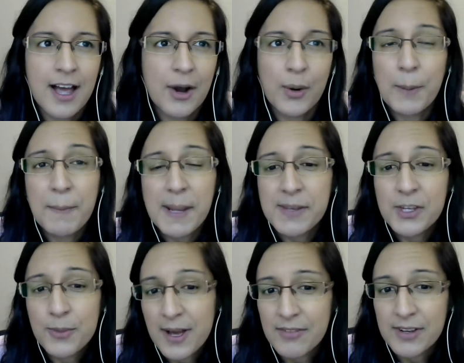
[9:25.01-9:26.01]
uh, or maybe
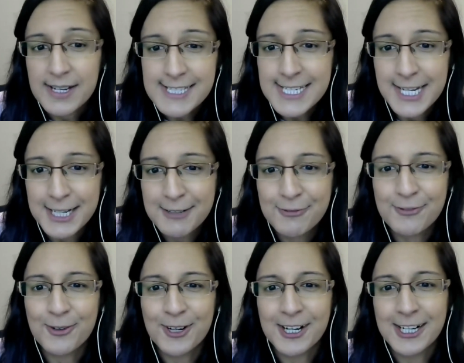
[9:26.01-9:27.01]
you have an idea
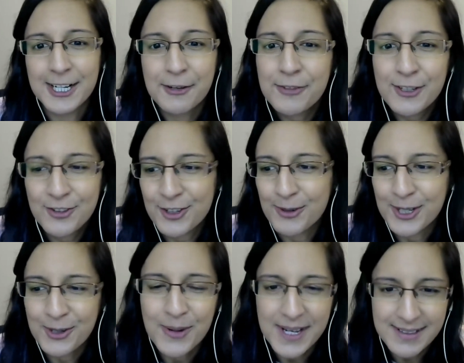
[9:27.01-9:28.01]
for a feature
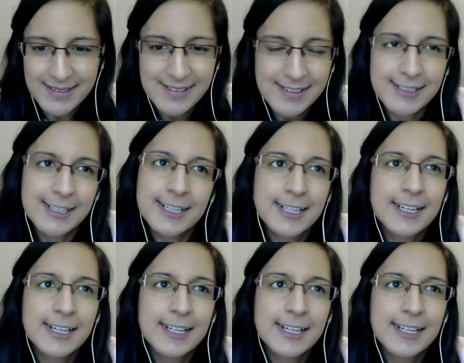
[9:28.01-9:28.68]
request.